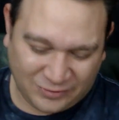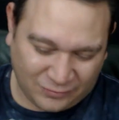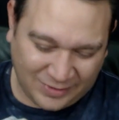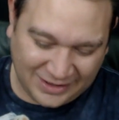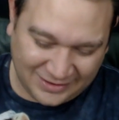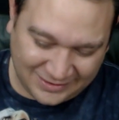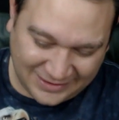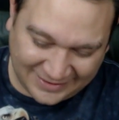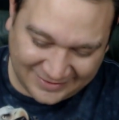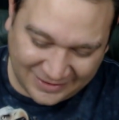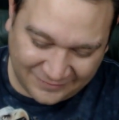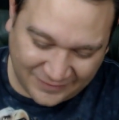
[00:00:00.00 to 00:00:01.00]
little way to
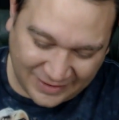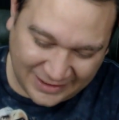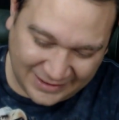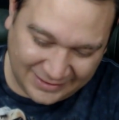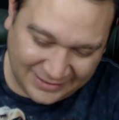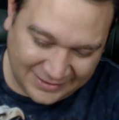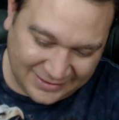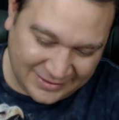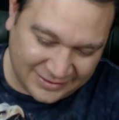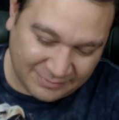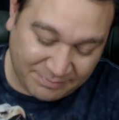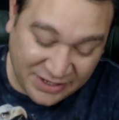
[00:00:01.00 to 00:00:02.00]
identify
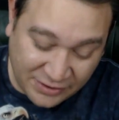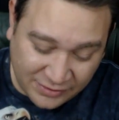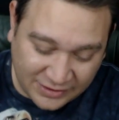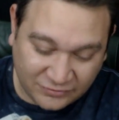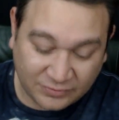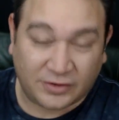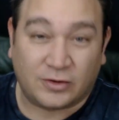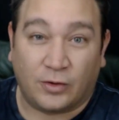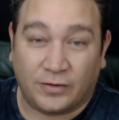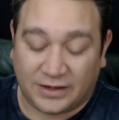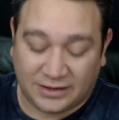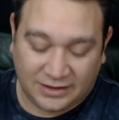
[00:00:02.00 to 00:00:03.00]
the periods with
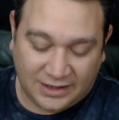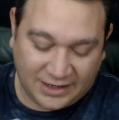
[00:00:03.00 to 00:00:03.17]
clothing,